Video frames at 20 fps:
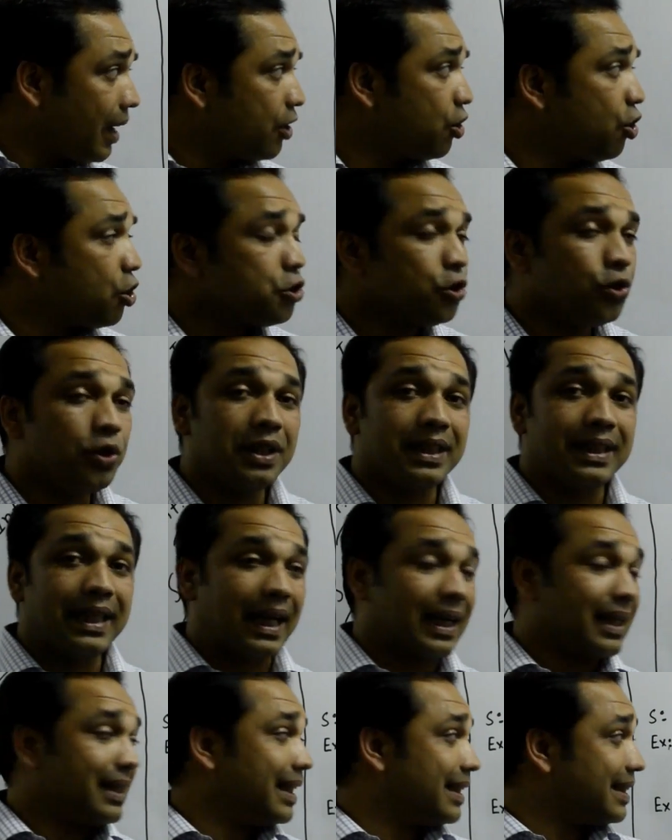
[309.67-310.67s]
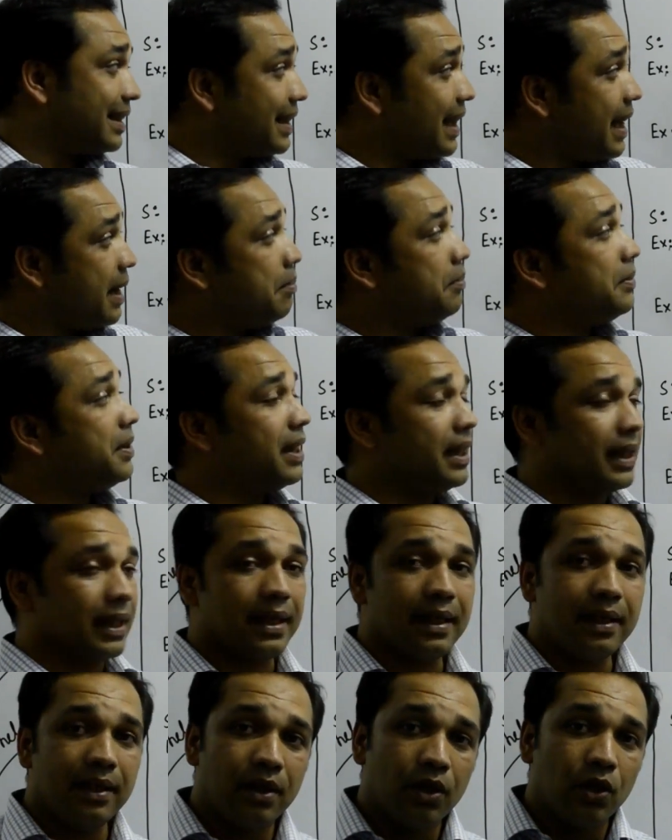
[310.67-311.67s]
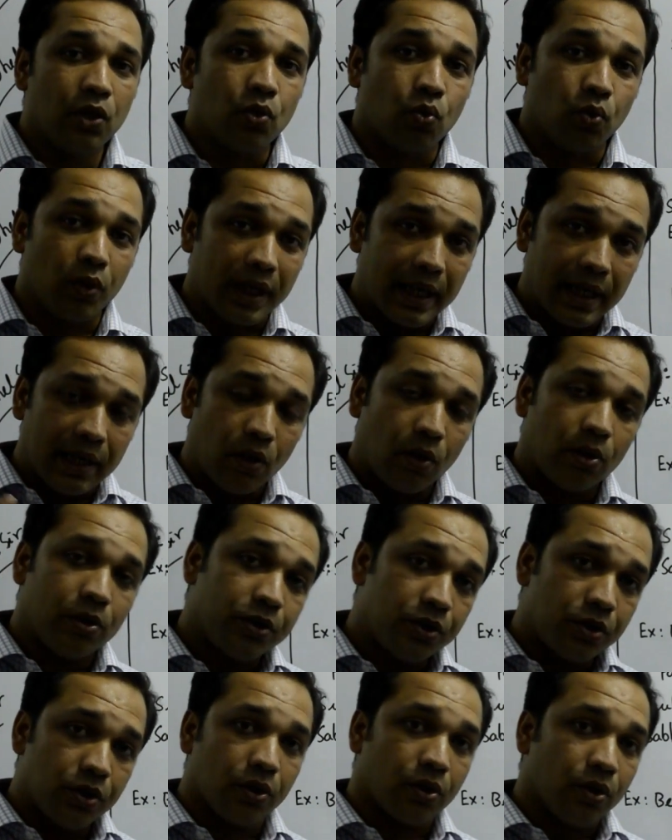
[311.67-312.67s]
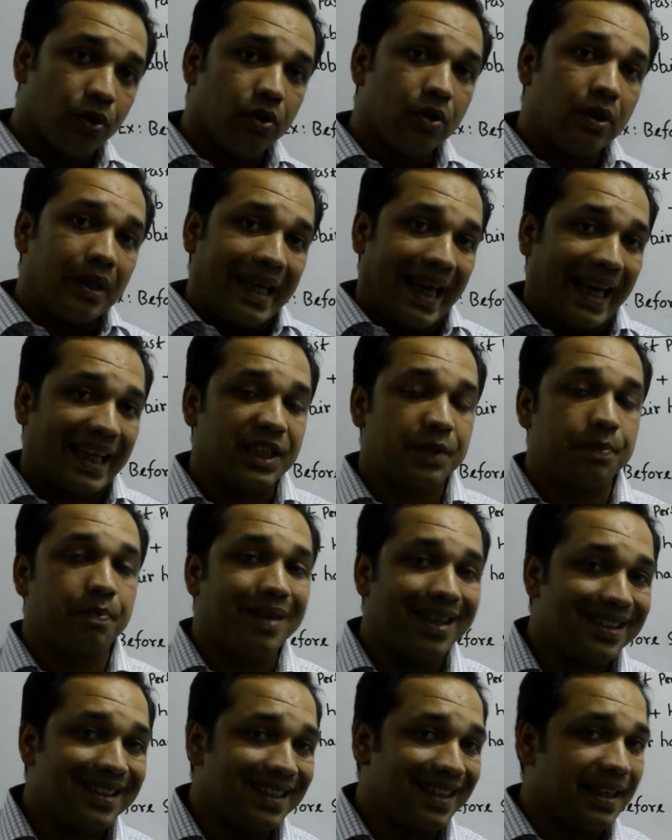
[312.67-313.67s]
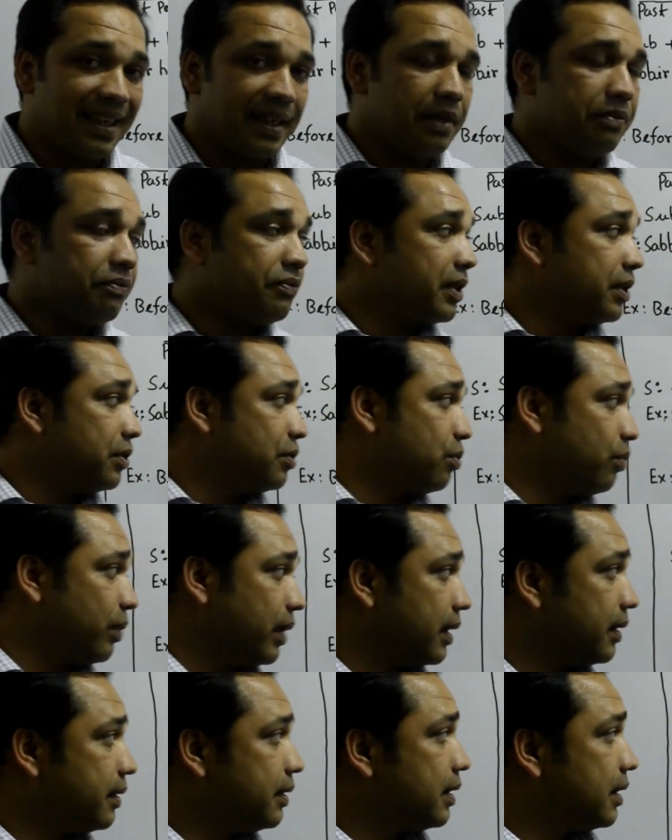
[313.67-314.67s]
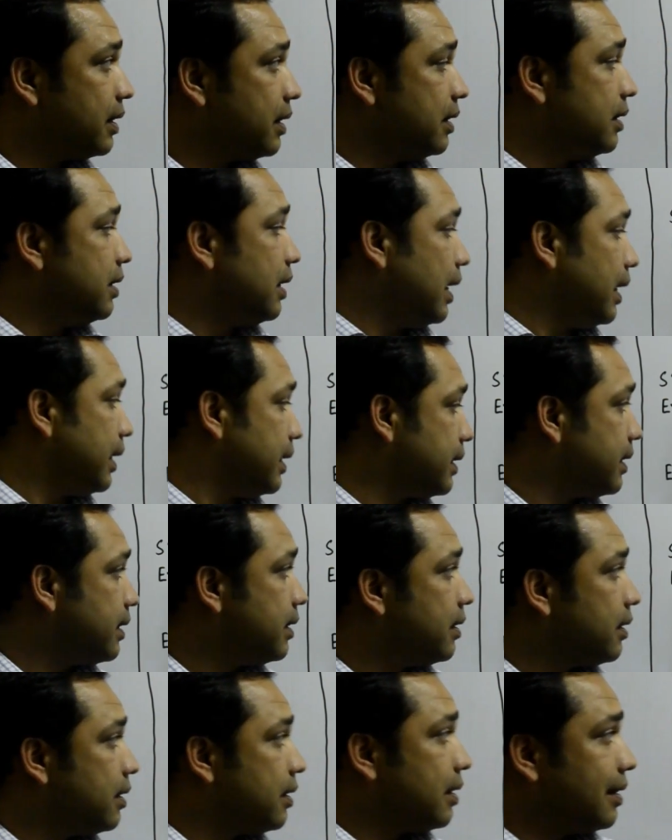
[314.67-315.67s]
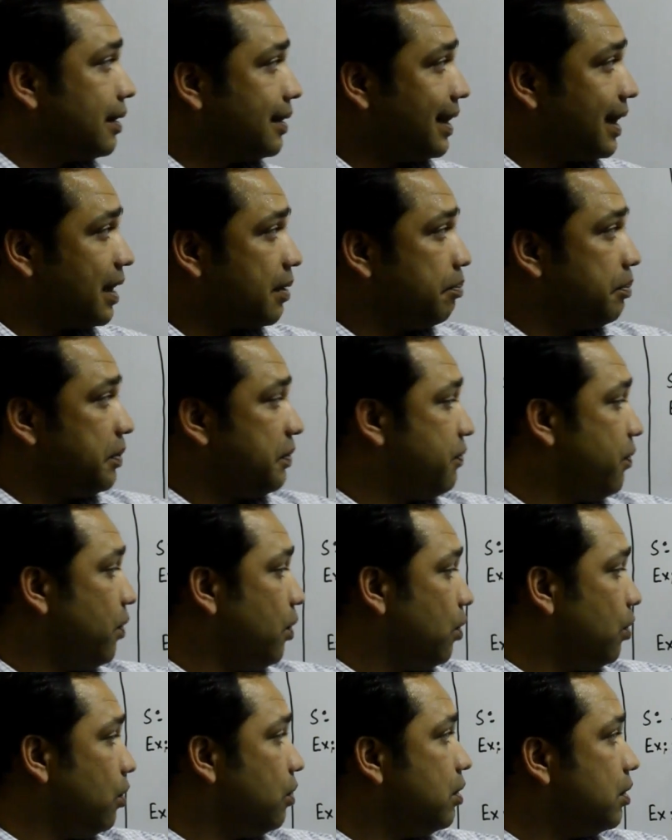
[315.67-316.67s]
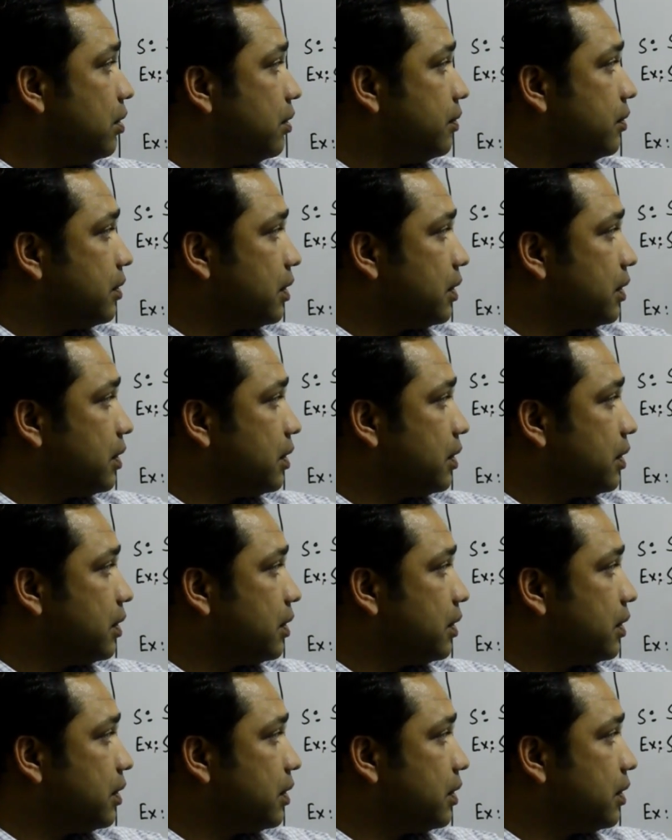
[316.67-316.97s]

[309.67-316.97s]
Not only that, the same thing we can also express in a different way, like that before.